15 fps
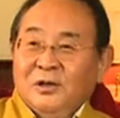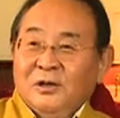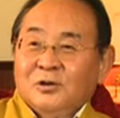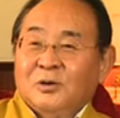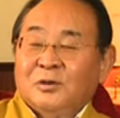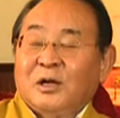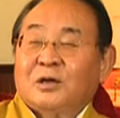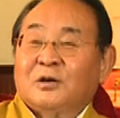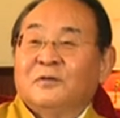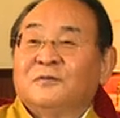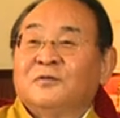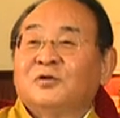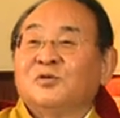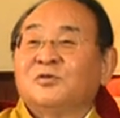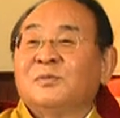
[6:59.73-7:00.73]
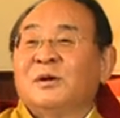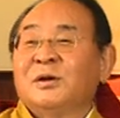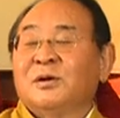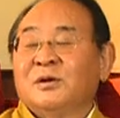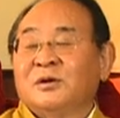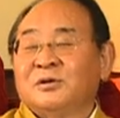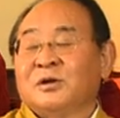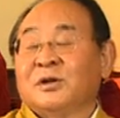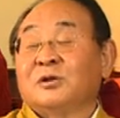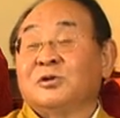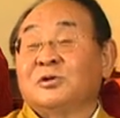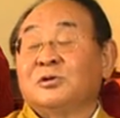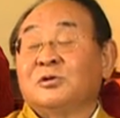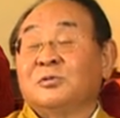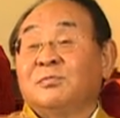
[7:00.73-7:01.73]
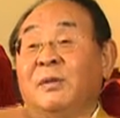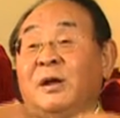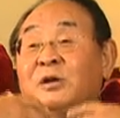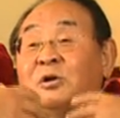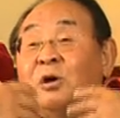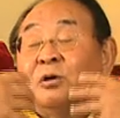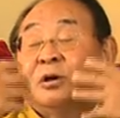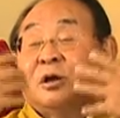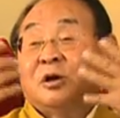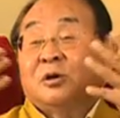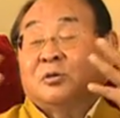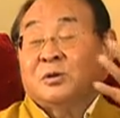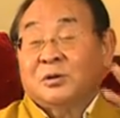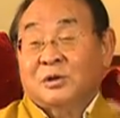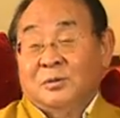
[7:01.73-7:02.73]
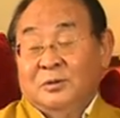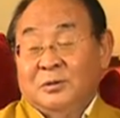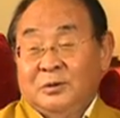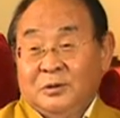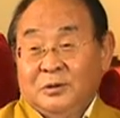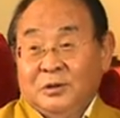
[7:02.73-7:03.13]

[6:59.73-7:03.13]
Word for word: so that confusion may dawn to wisdom.